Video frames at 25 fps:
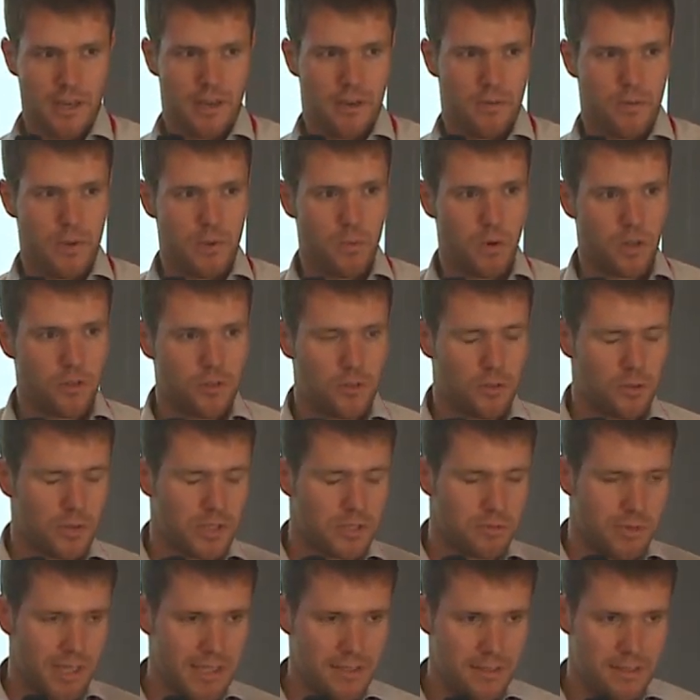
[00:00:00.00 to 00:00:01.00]
We want to
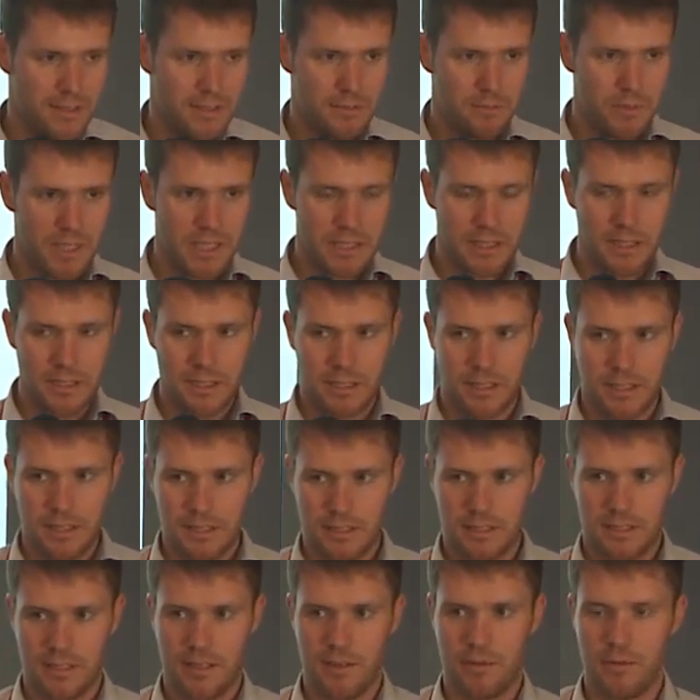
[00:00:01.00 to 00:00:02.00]
address the
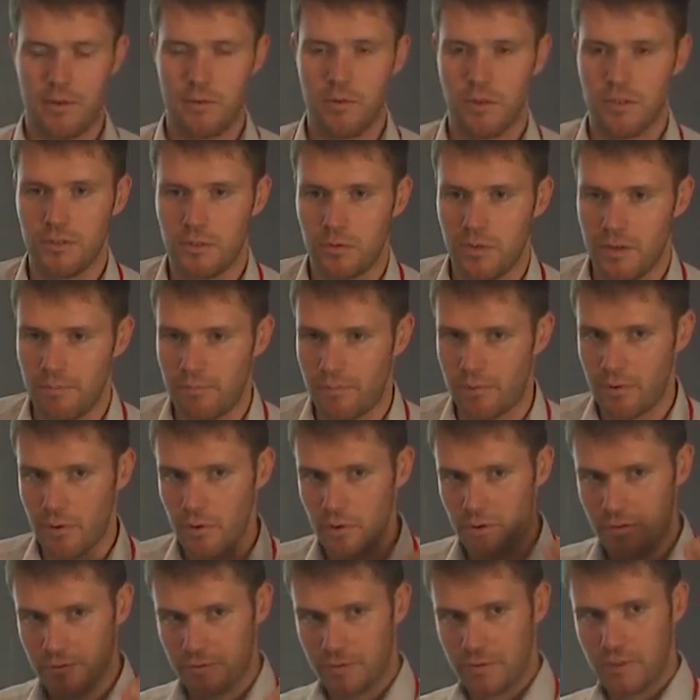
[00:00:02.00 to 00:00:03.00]
weaknesses. We want to
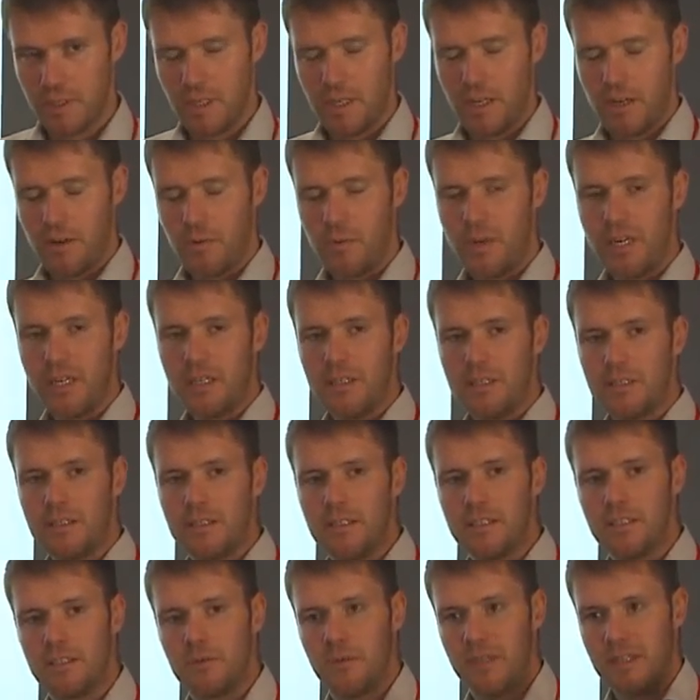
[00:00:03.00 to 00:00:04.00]
improve
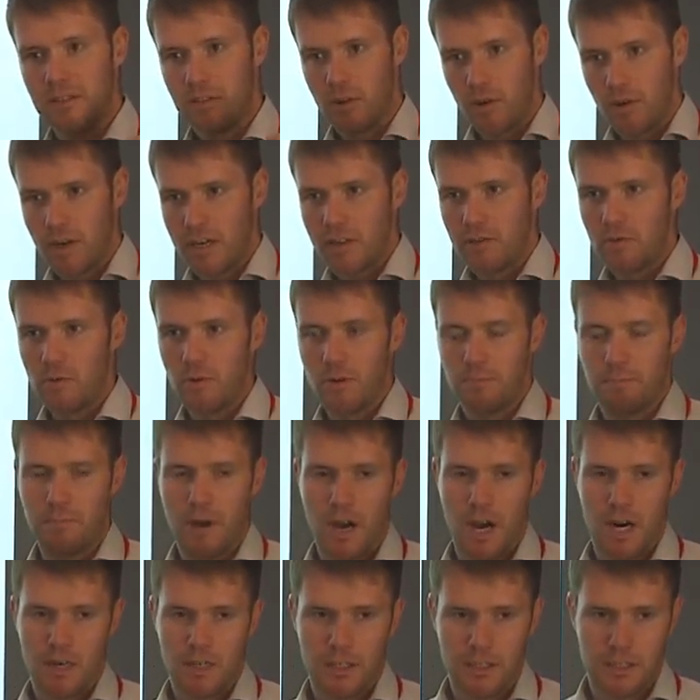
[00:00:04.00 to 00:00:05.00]
weaknesses when talking to our
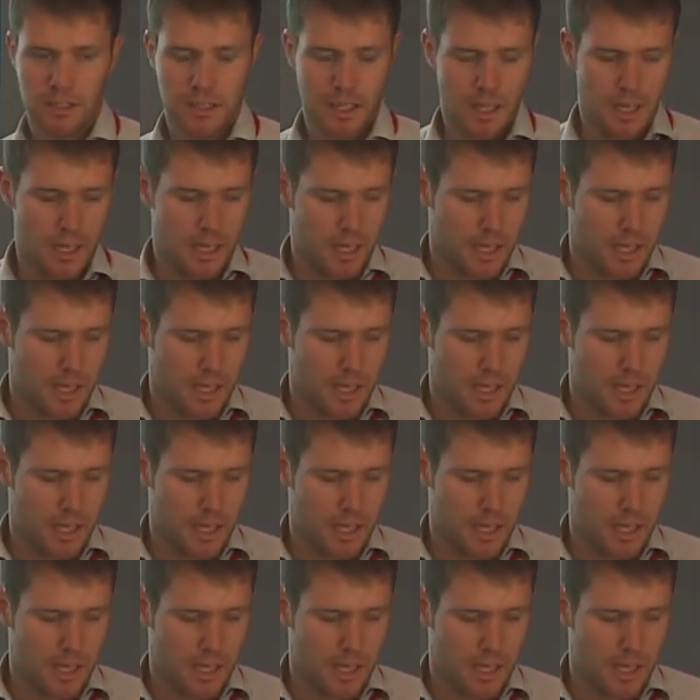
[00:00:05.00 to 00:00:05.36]
partners.